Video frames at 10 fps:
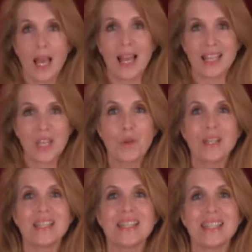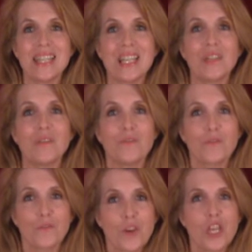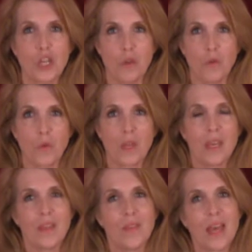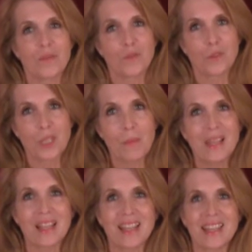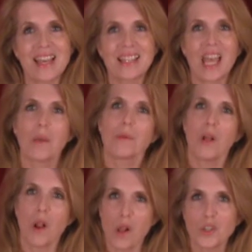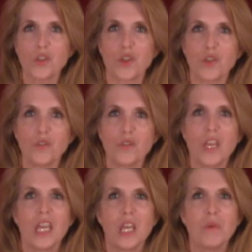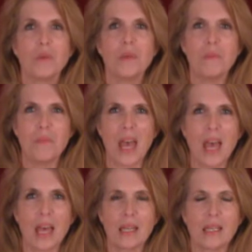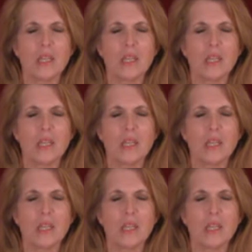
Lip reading: I guarantee can free you that for something like that to happen on turf, it would be bad.